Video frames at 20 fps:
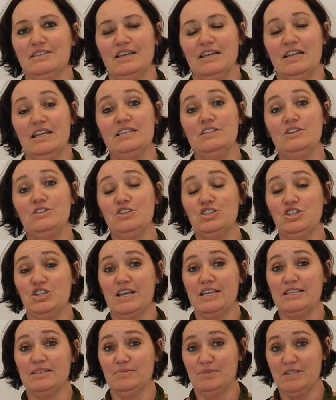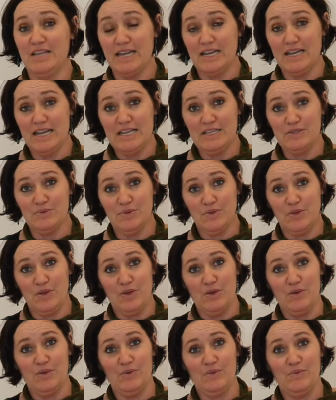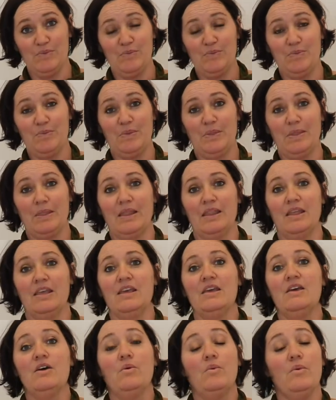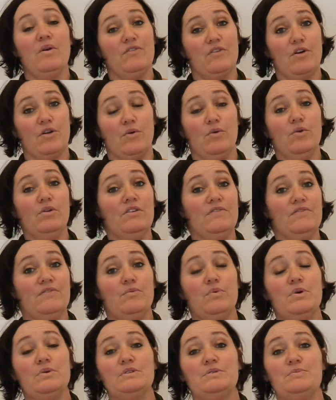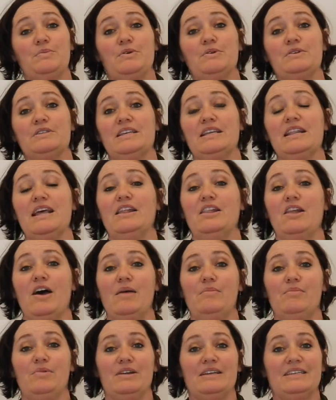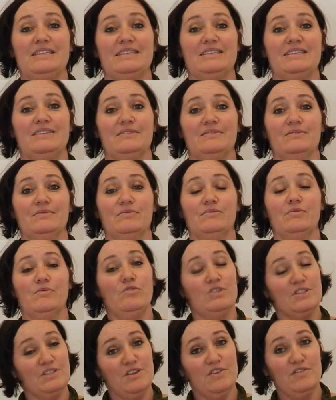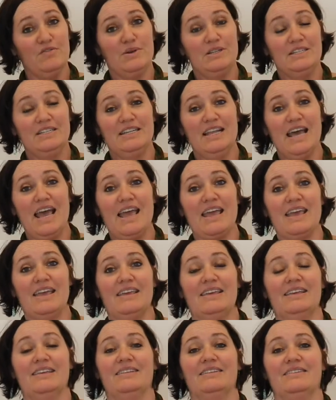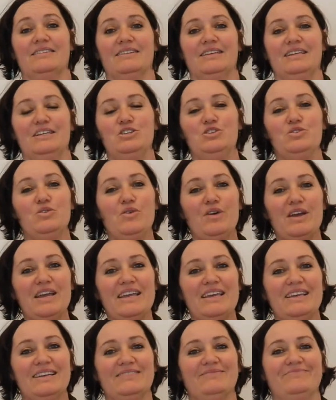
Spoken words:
and he's going to share some techniques with you. We've got all of Will's books in our libraries. Reserve one today. Enjoy.